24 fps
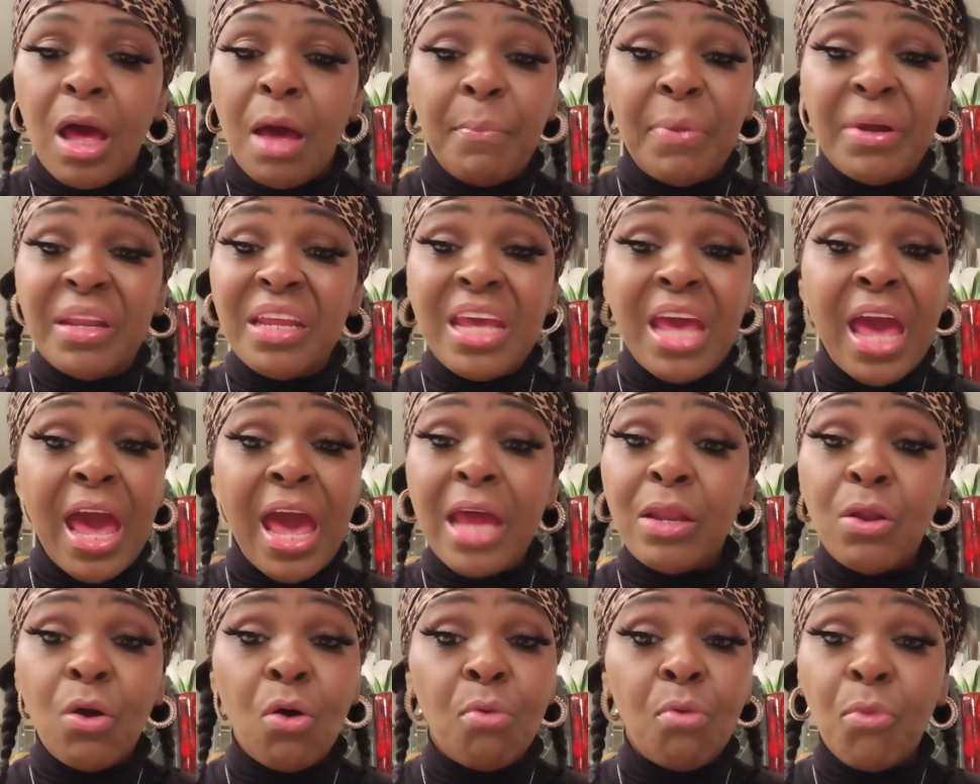But he
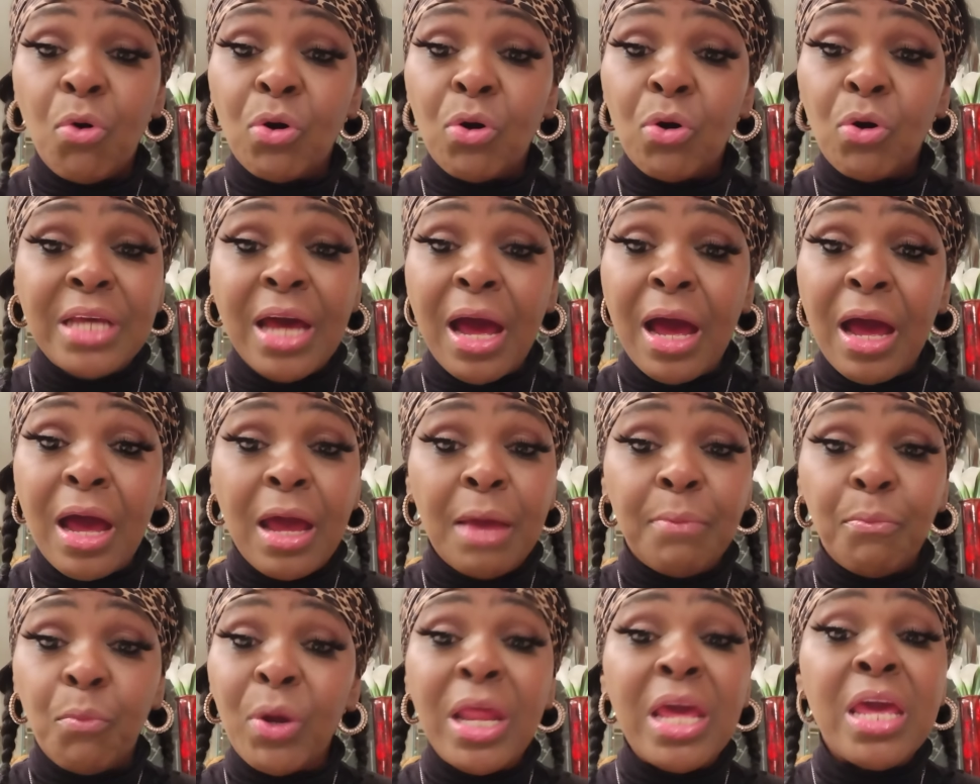had no more
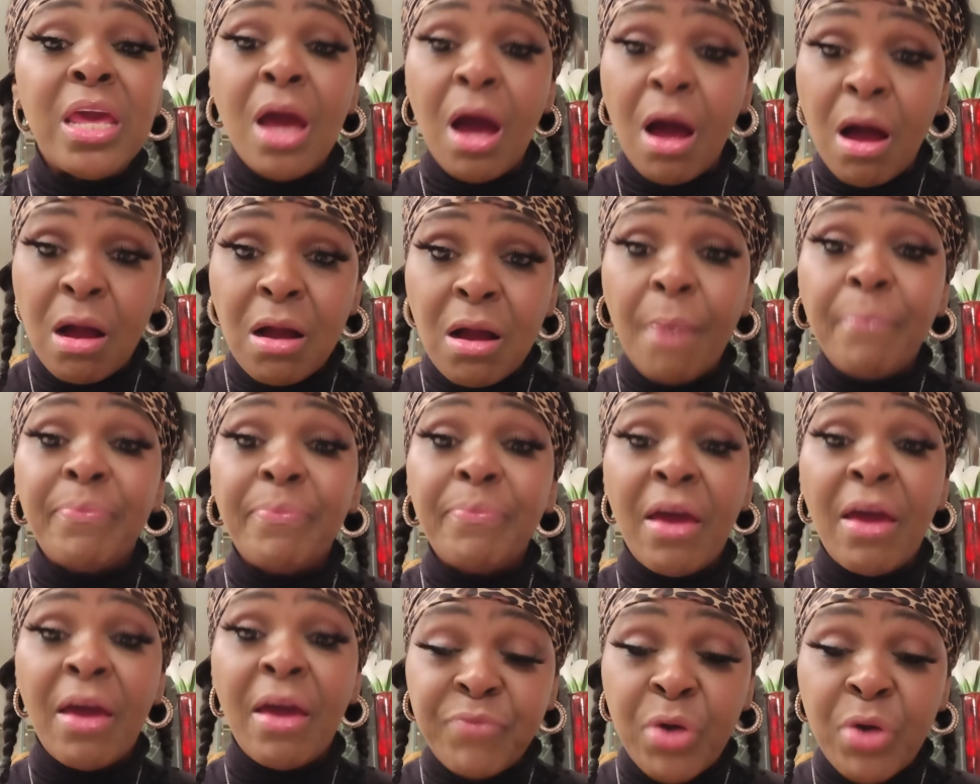time. When he hung up
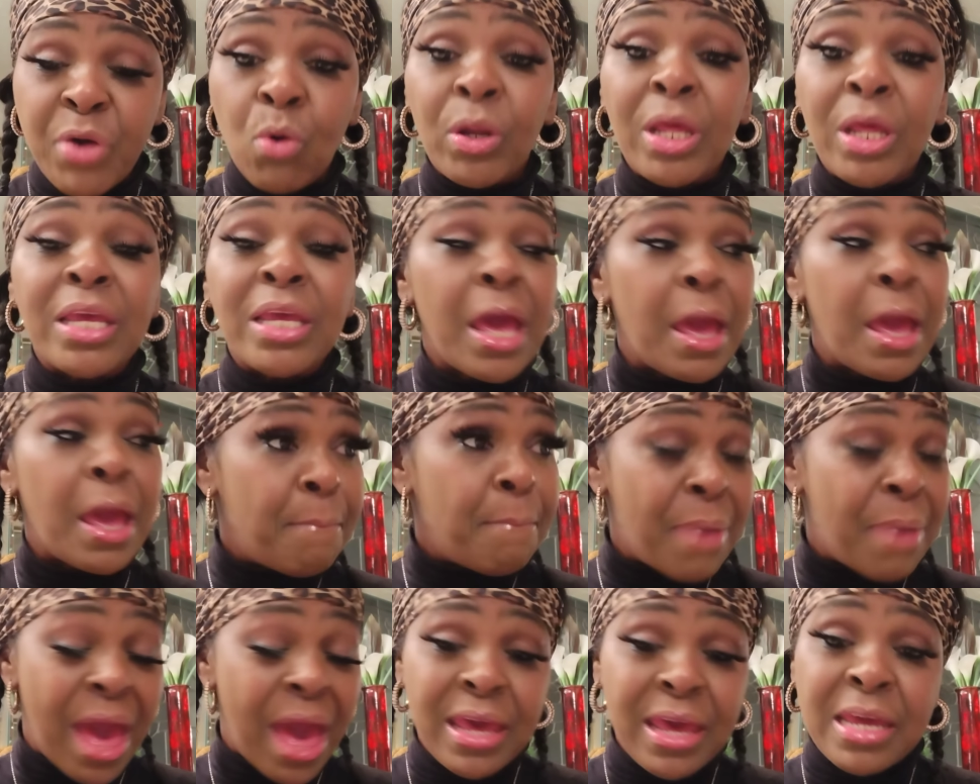that phone and
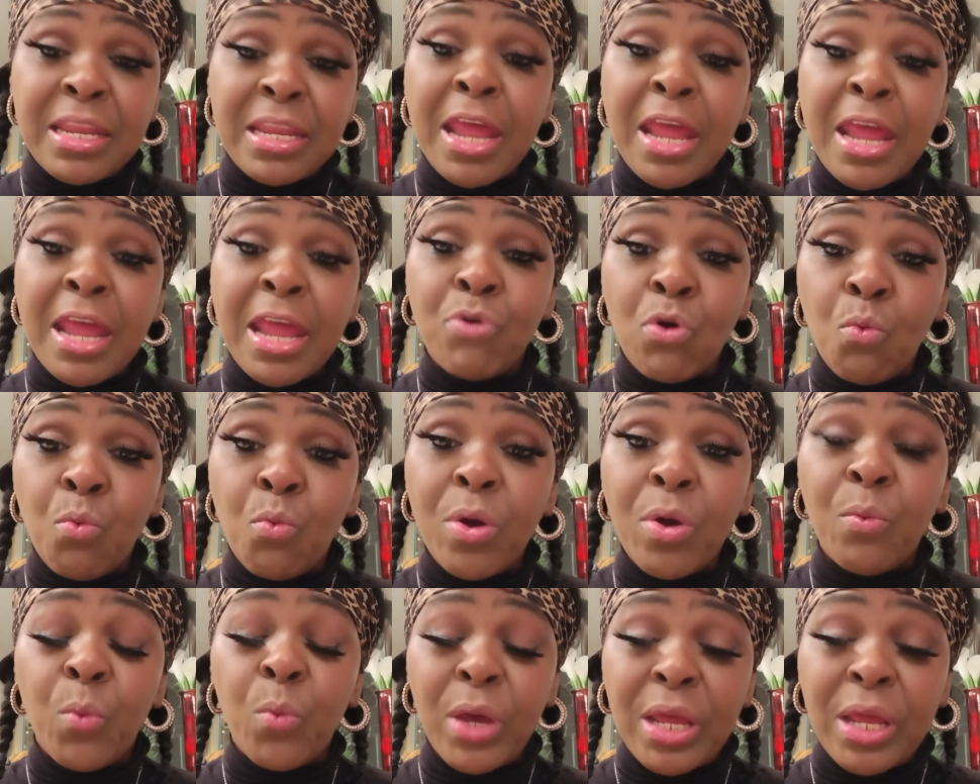came back in that room
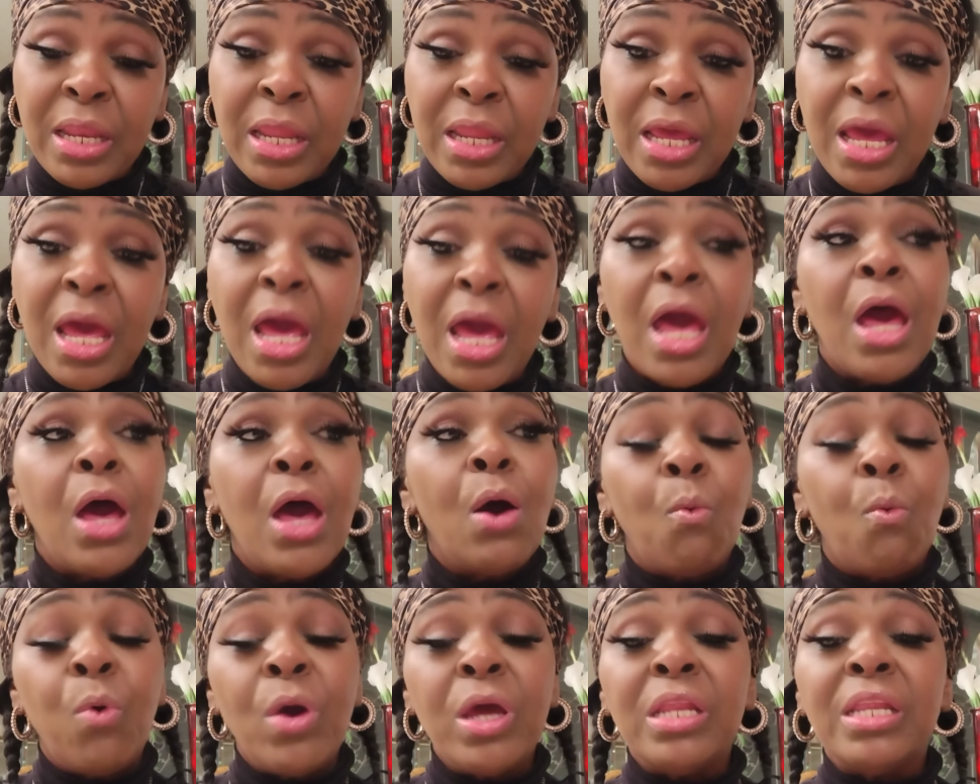with Whitney,
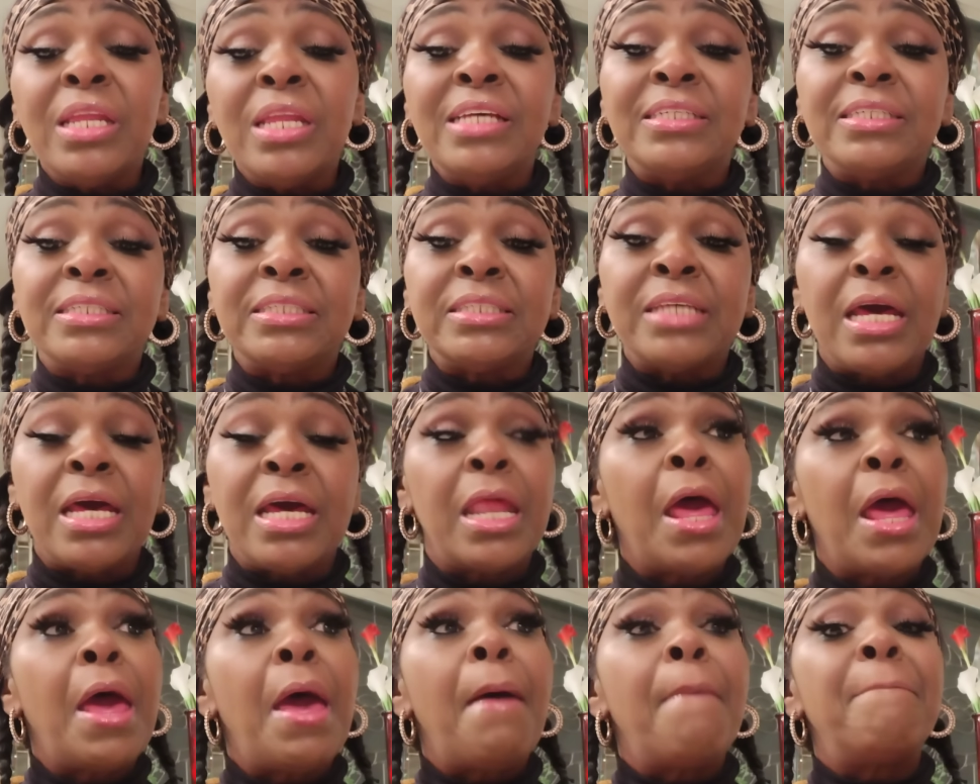Whitney
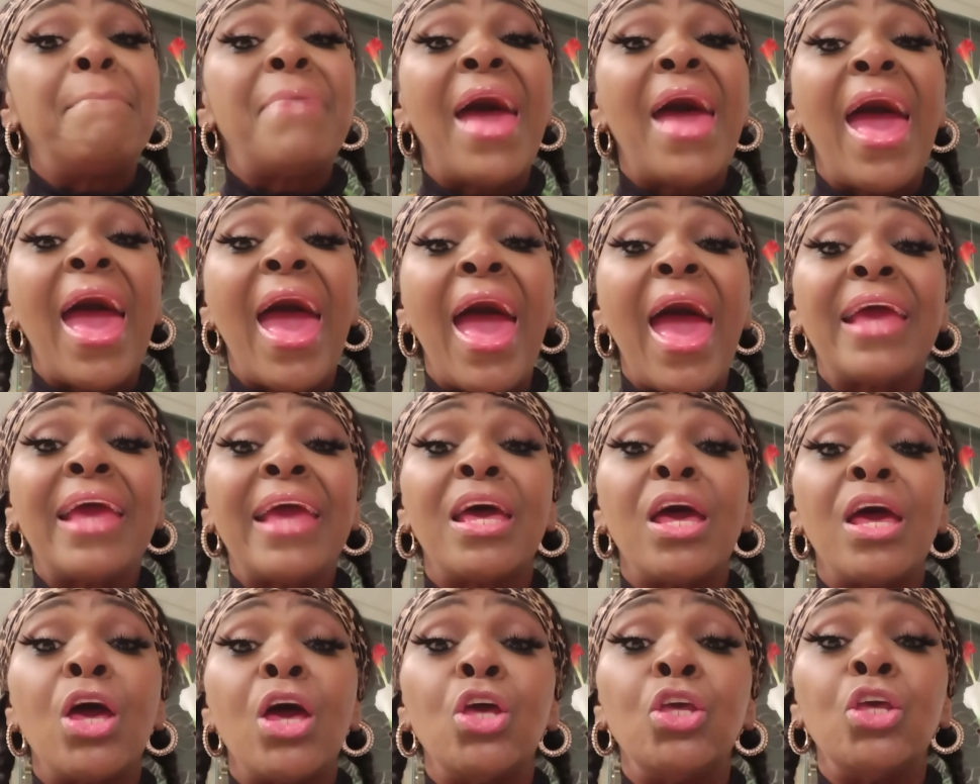said,
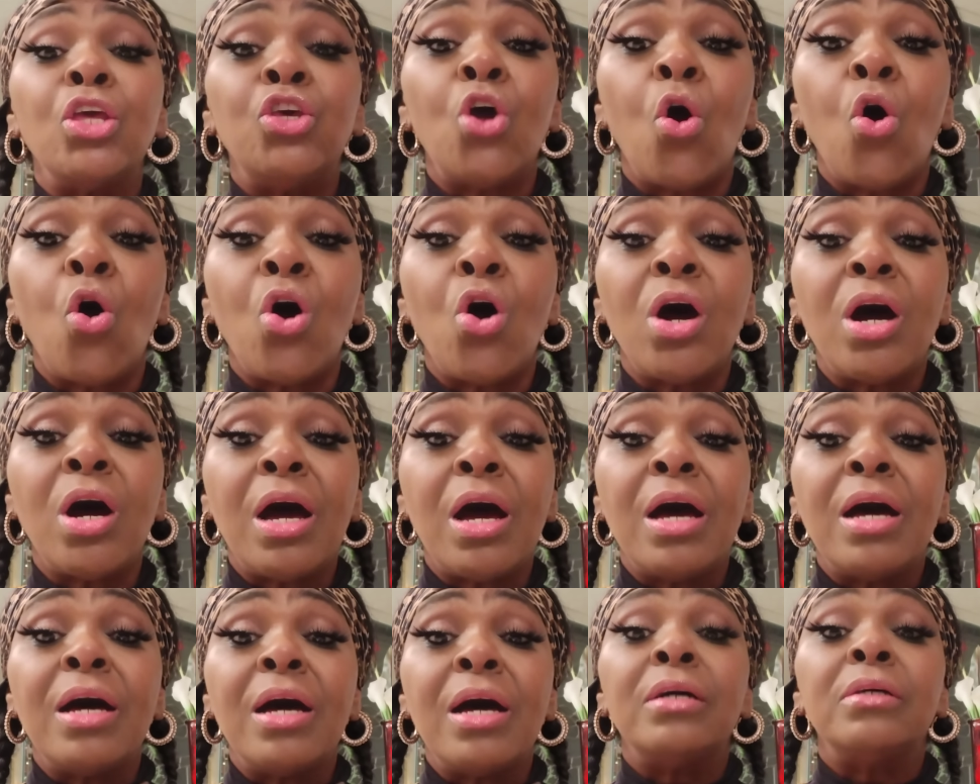pack your
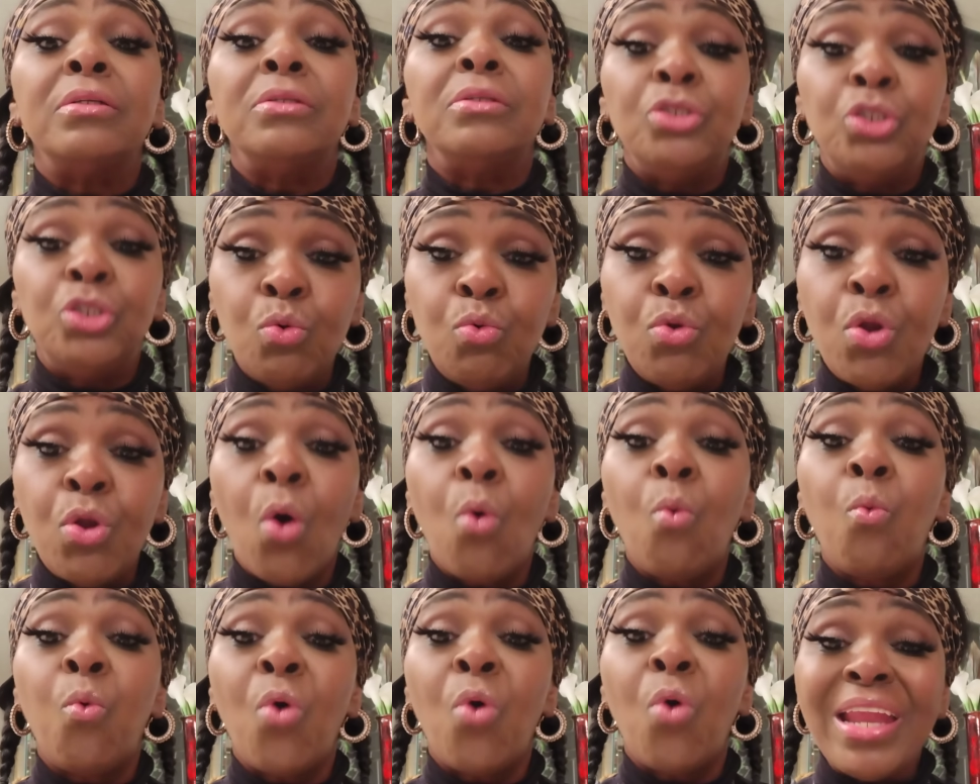you
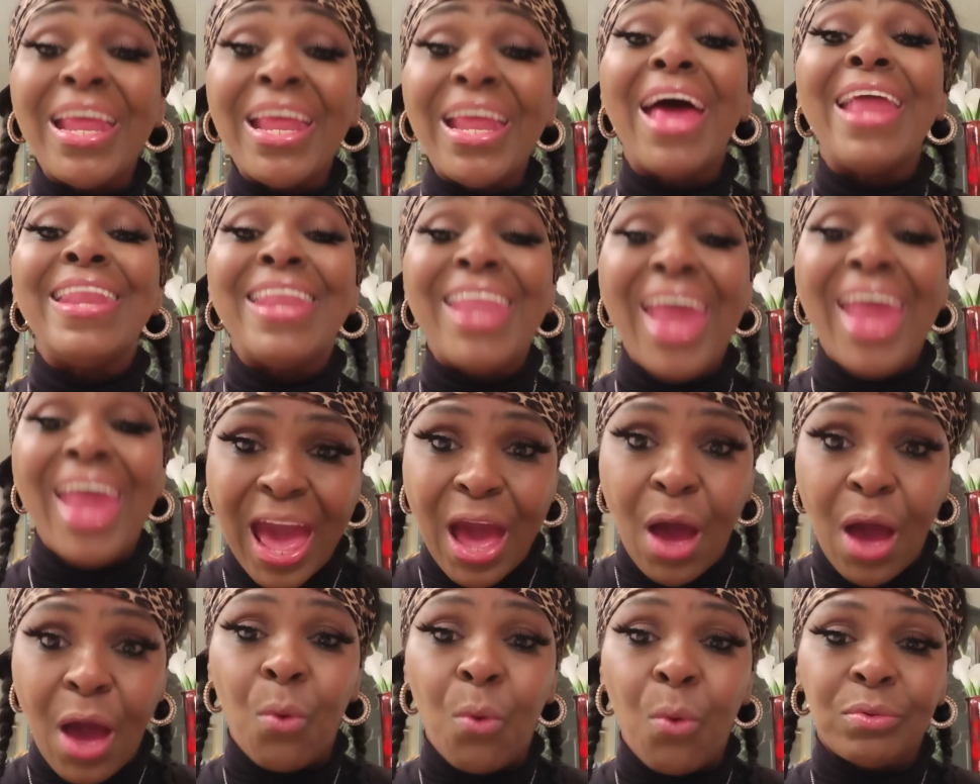know what
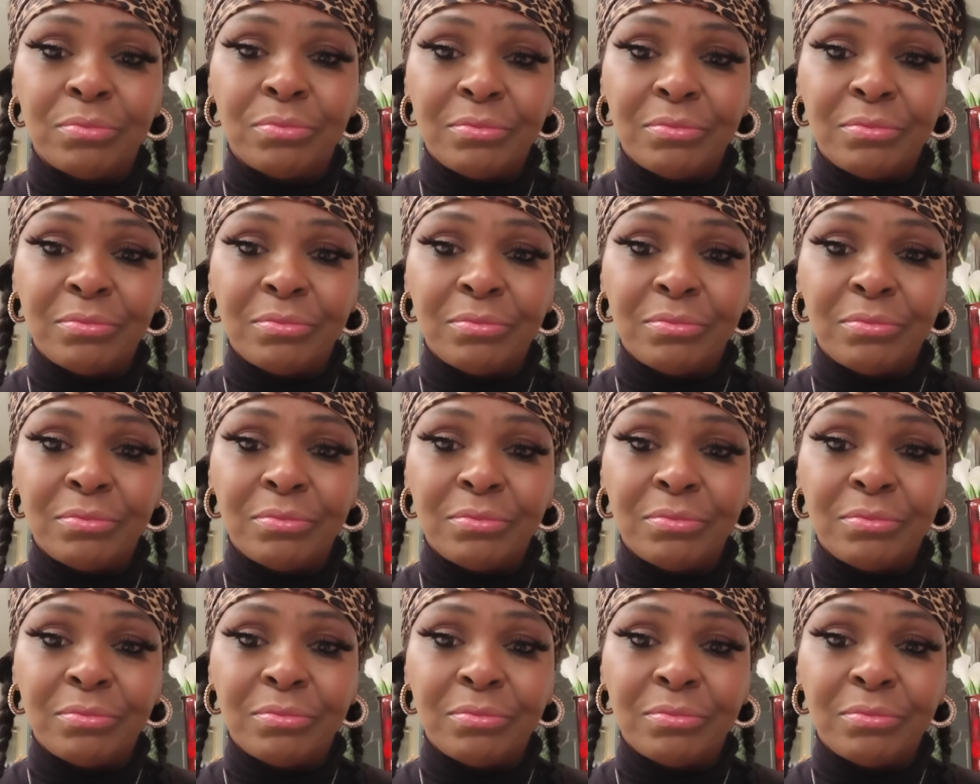now.